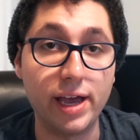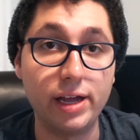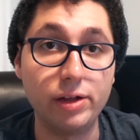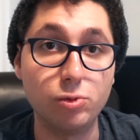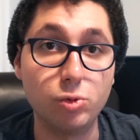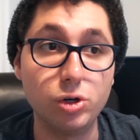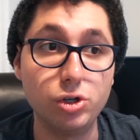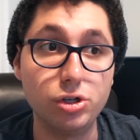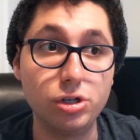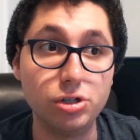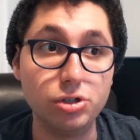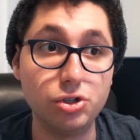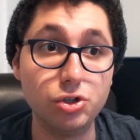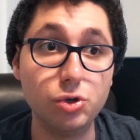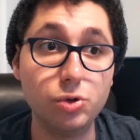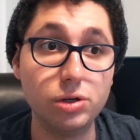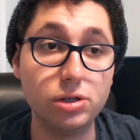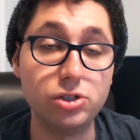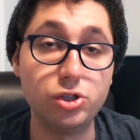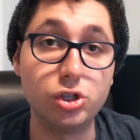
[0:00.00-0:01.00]
And what you can
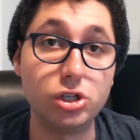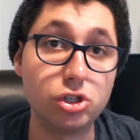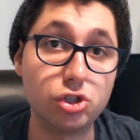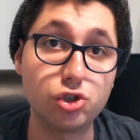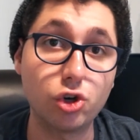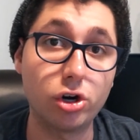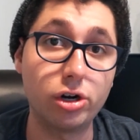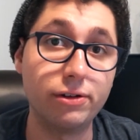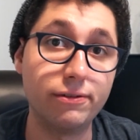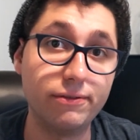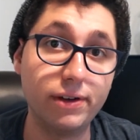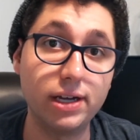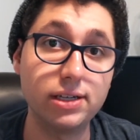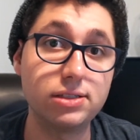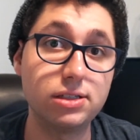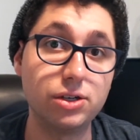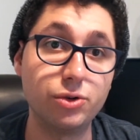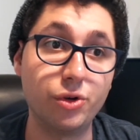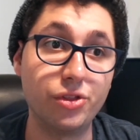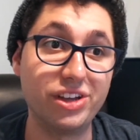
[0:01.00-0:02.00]
do is you can start
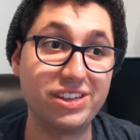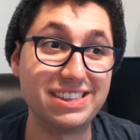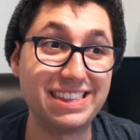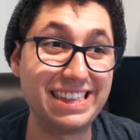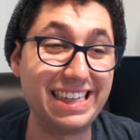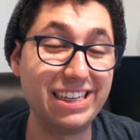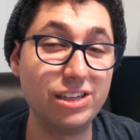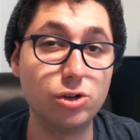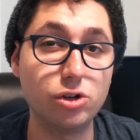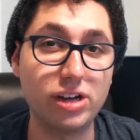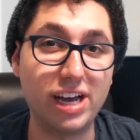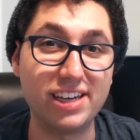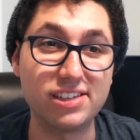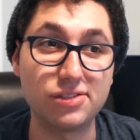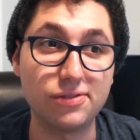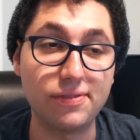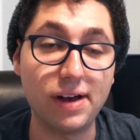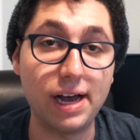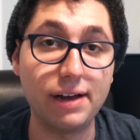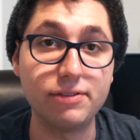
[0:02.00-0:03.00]
investing with as little as
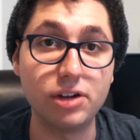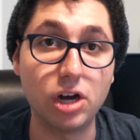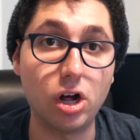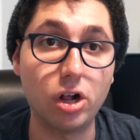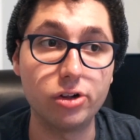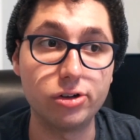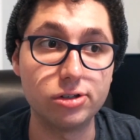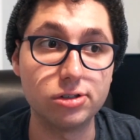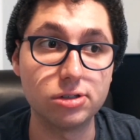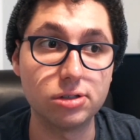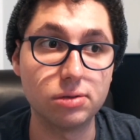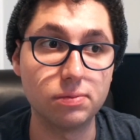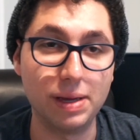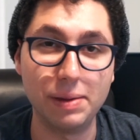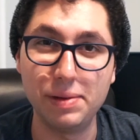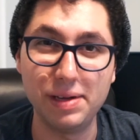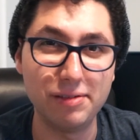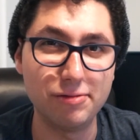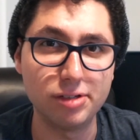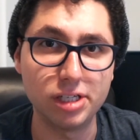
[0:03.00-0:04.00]
$5,
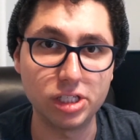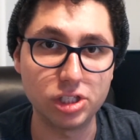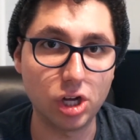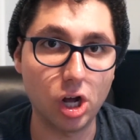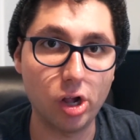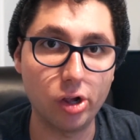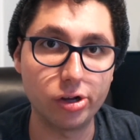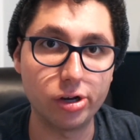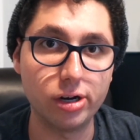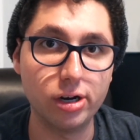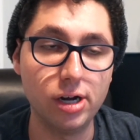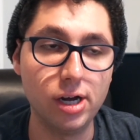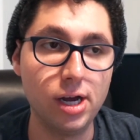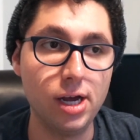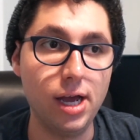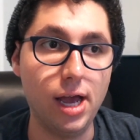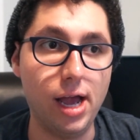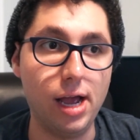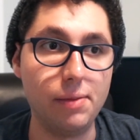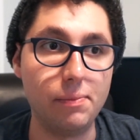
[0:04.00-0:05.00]
maybe even a dollar,
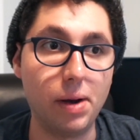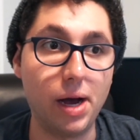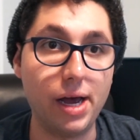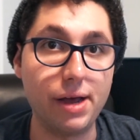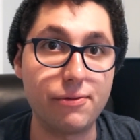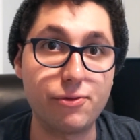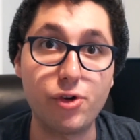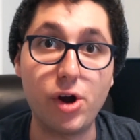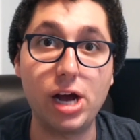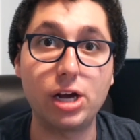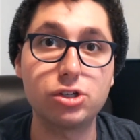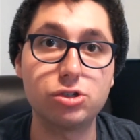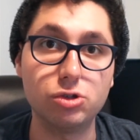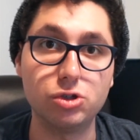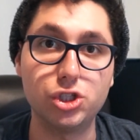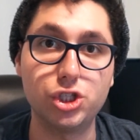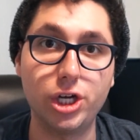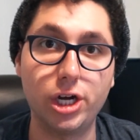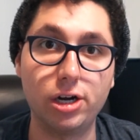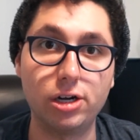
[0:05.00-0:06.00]
and buy fractional
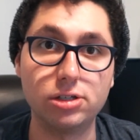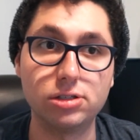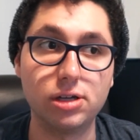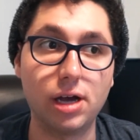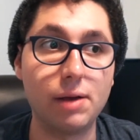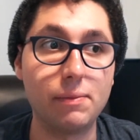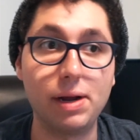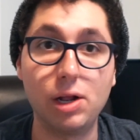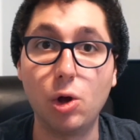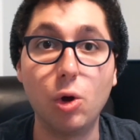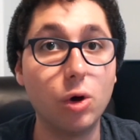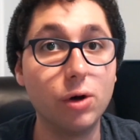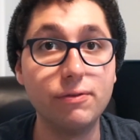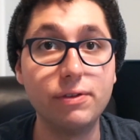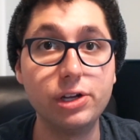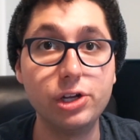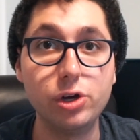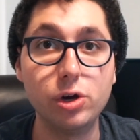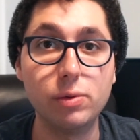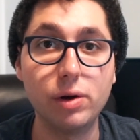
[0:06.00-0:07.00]
shares. I made a whole
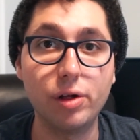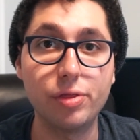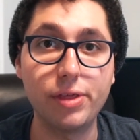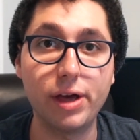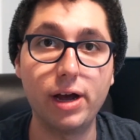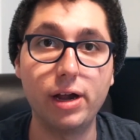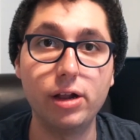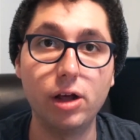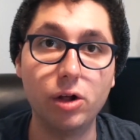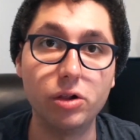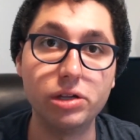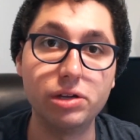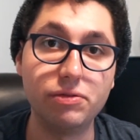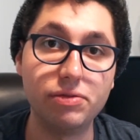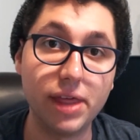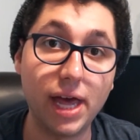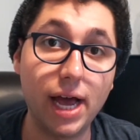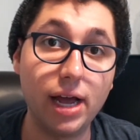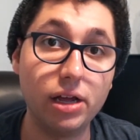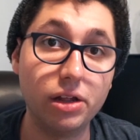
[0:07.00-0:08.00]
video about that. I'll leave
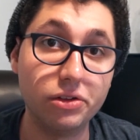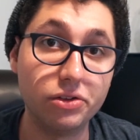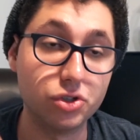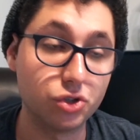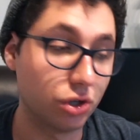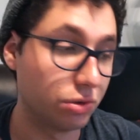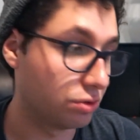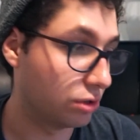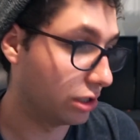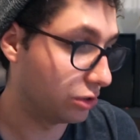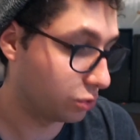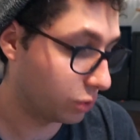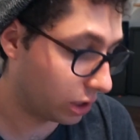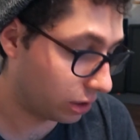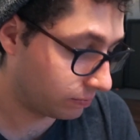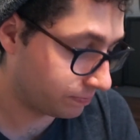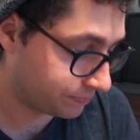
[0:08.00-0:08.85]
that in the description as well.